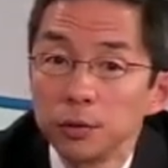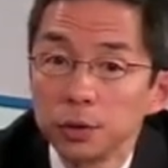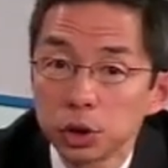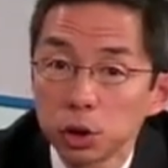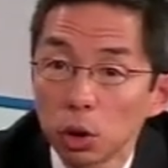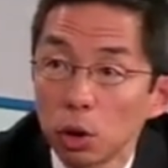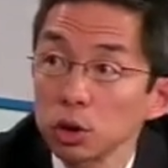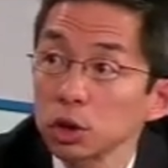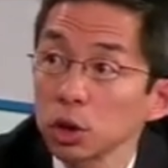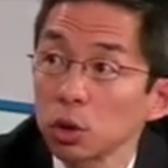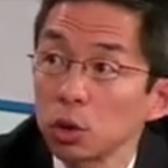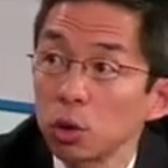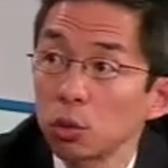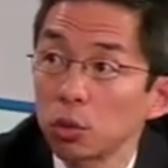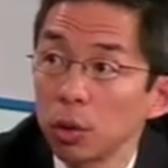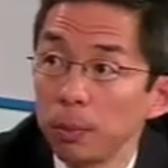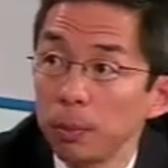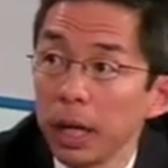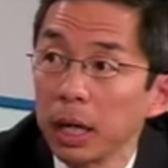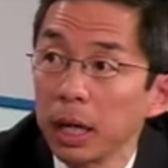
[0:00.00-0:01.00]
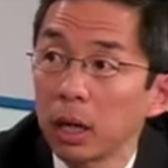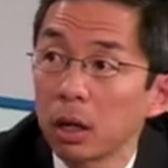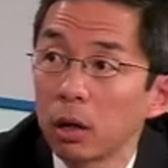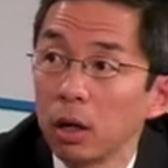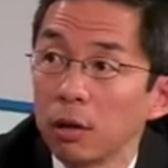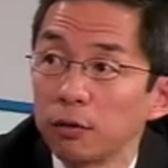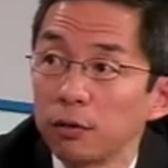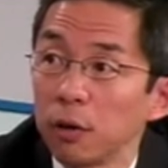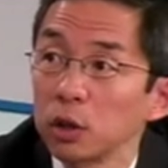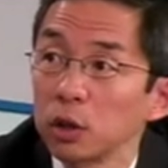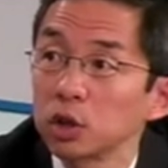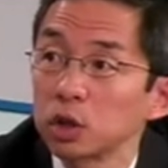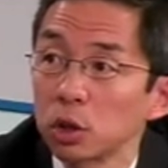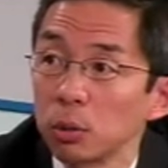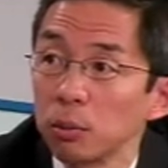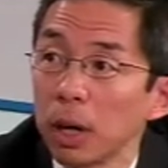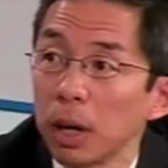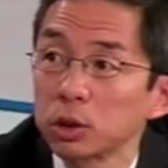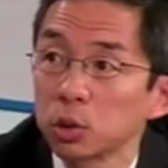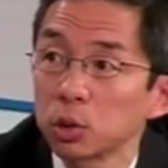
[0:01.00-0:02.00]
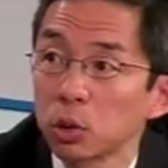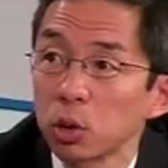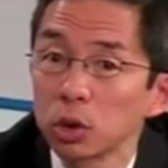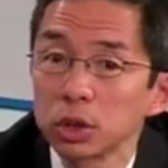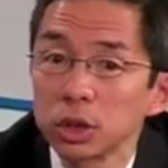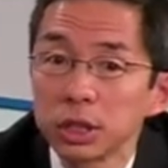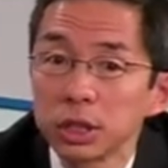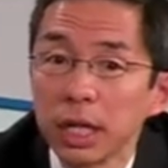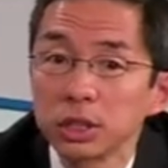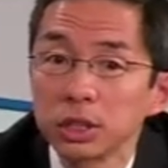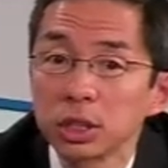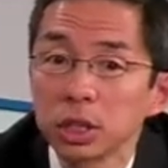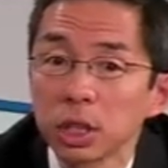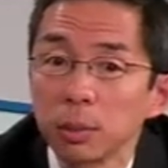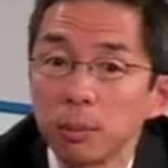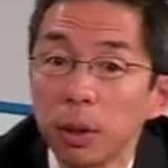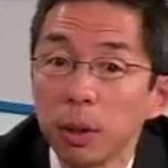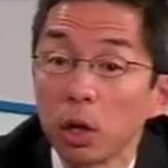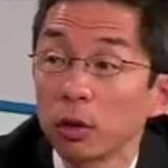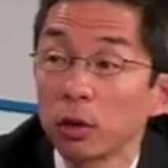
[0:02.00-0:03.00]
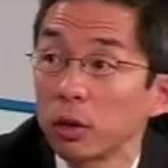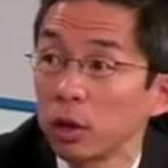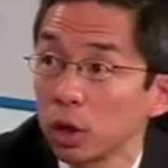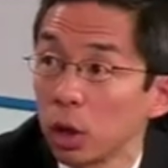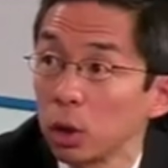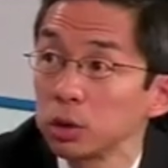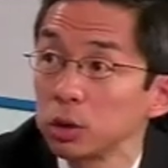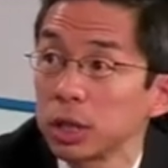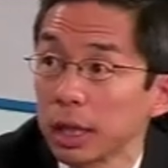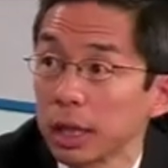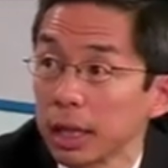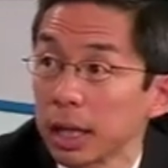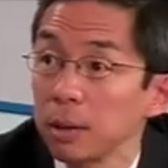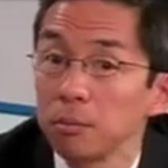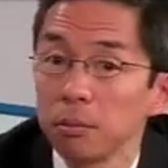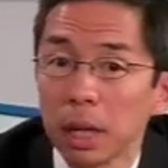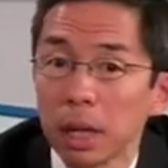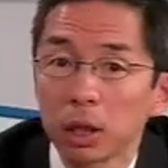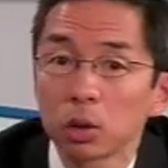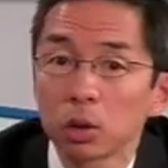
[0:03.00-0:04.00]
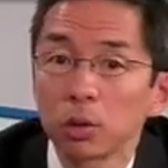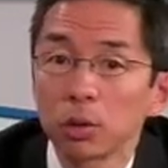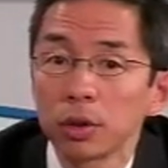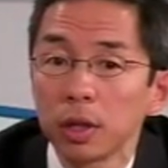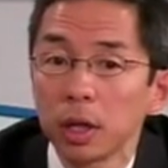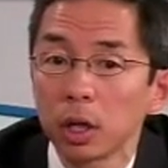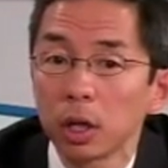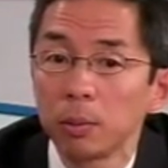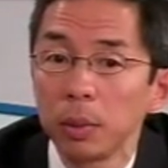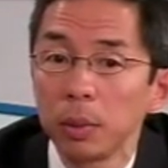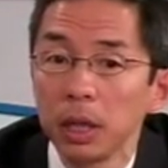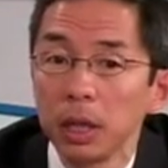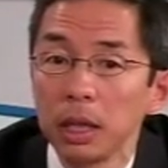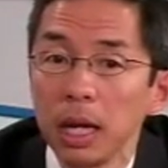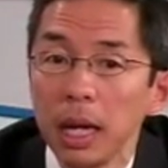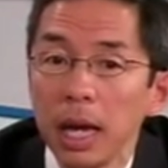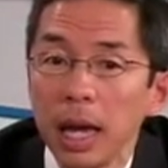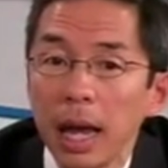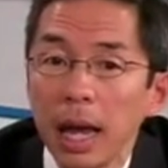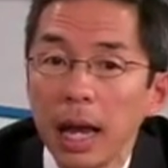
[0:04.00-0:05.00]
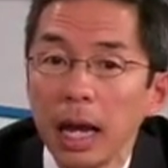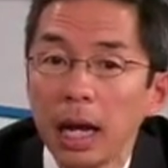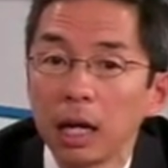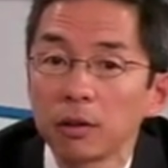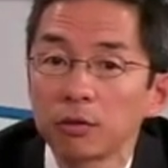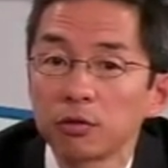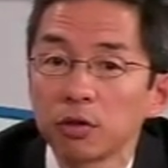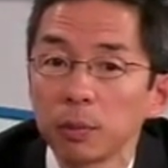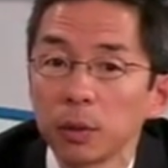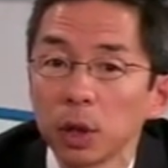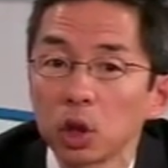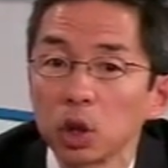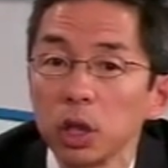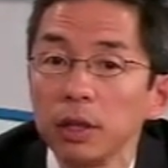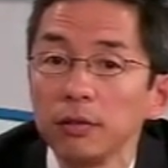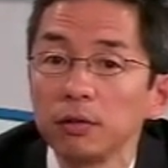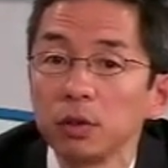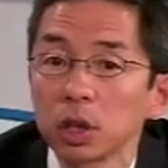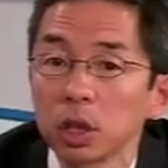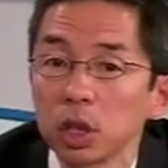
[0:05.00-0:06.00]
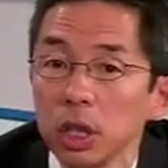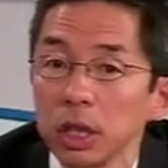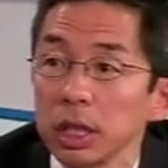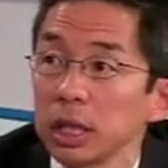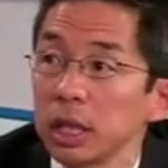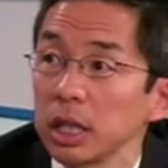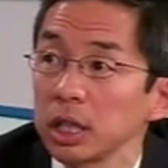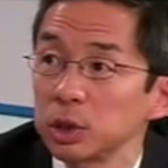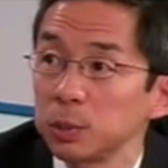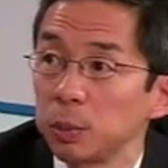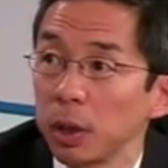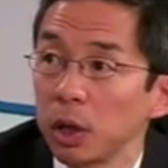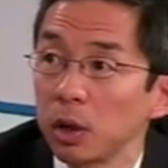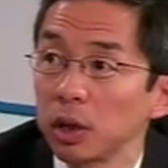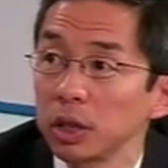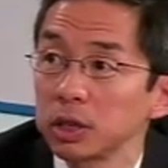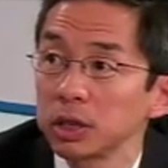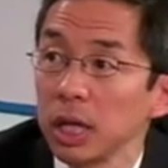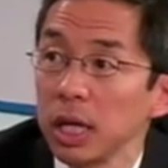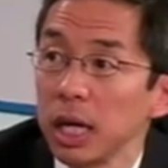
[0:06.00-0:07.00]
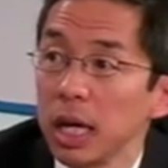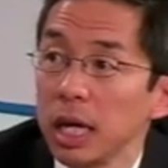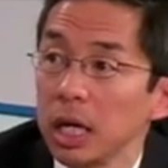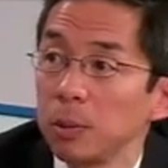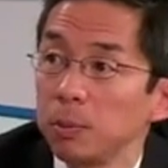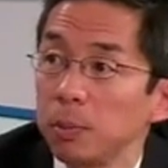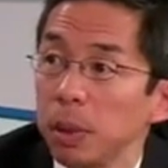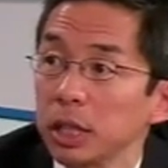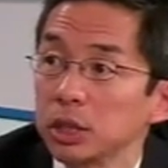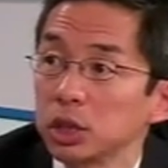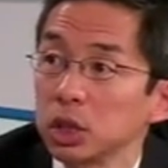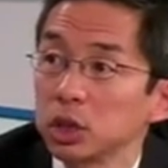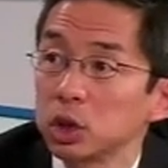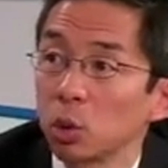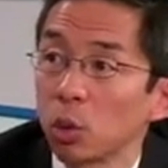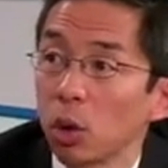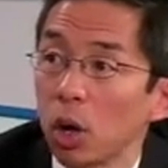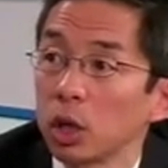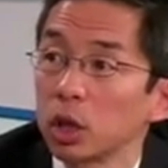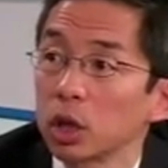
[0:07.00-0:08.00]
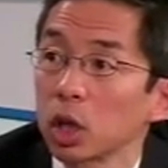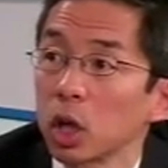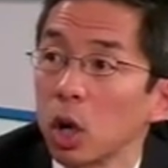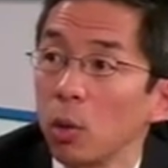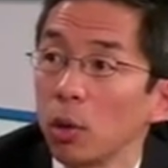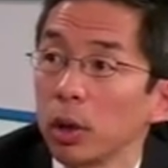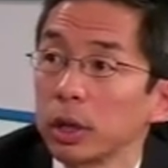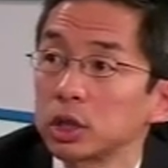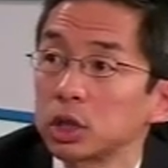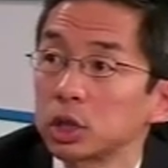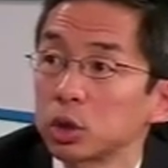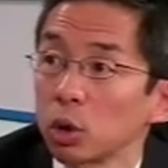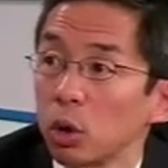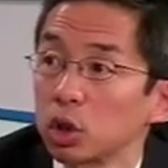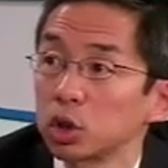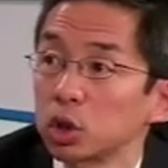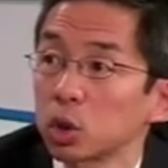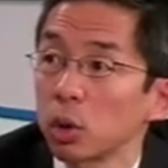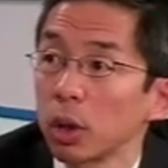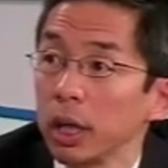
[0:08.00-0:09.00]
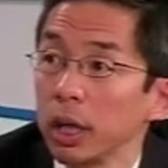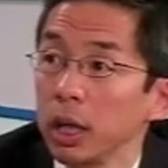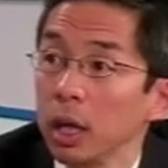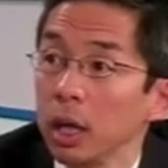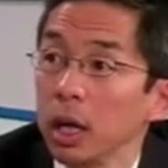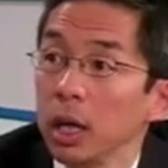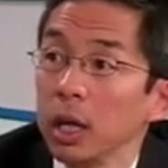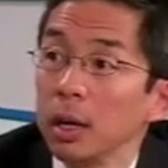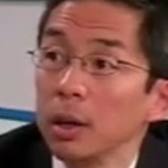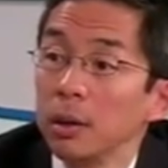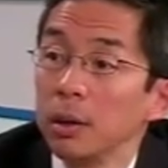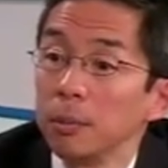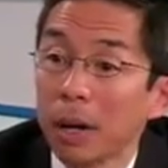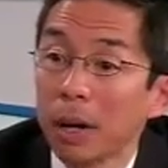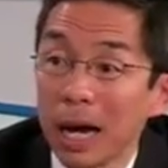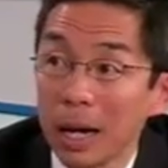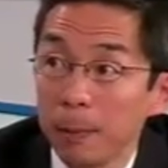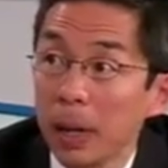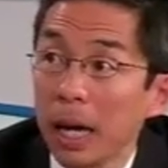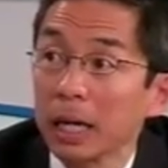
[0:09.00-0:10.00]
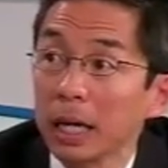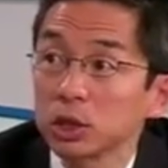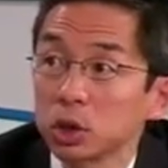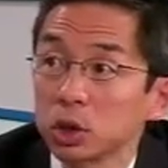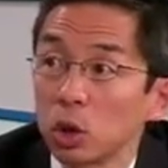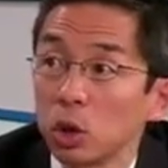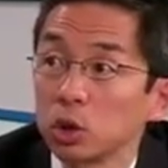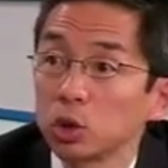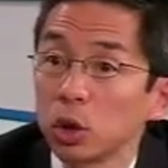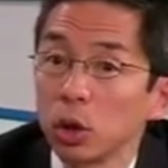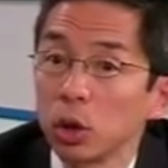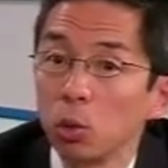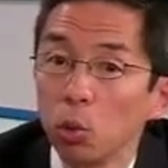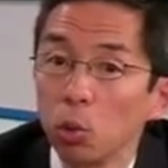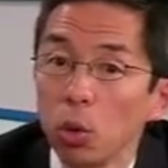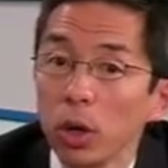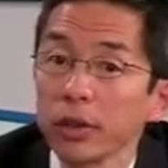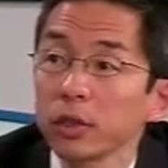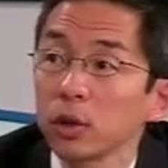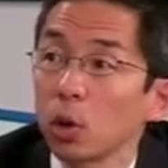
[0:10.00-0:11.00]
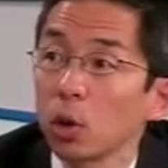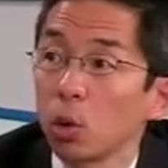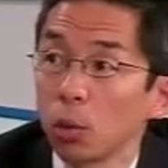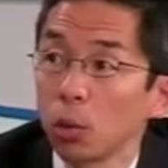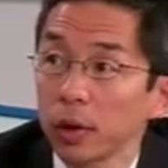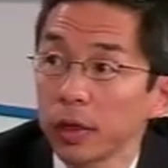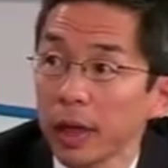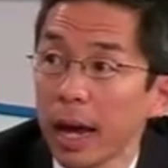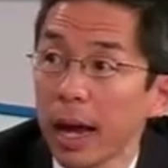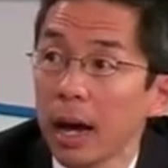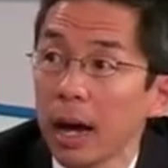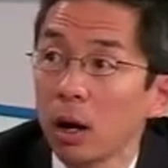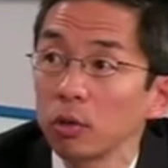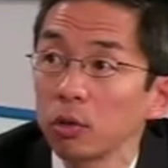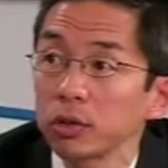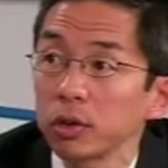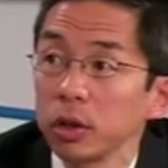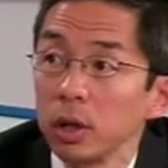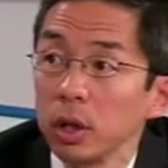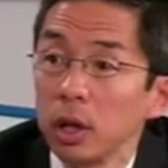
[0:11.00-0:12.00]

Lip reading: surgical repair of functional mitral regurgitation compared to those that get medical therapy. And from the Cleveland Clinic experience in patients who are undergoing surgery, bypass surgery, with or without